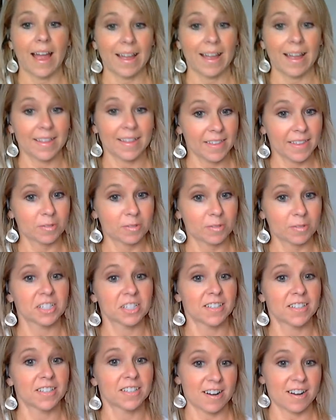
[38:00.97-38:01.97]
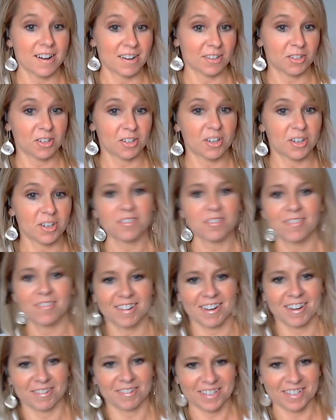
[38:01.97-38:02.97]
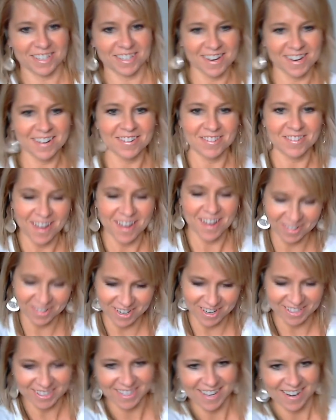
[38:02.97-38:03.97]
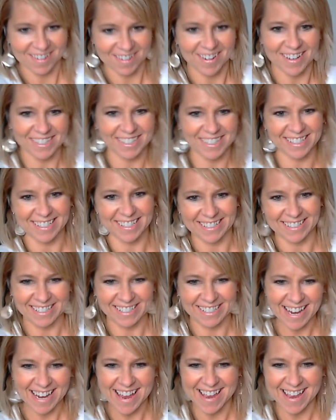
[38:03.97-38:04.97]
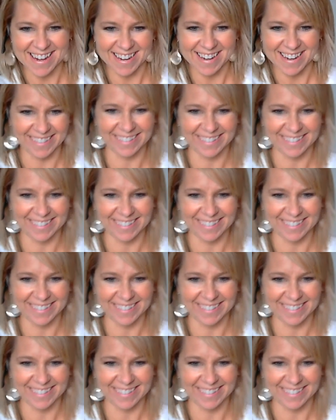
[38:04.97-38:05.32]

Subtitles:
I think we should let our instructional coach address that question. Jen.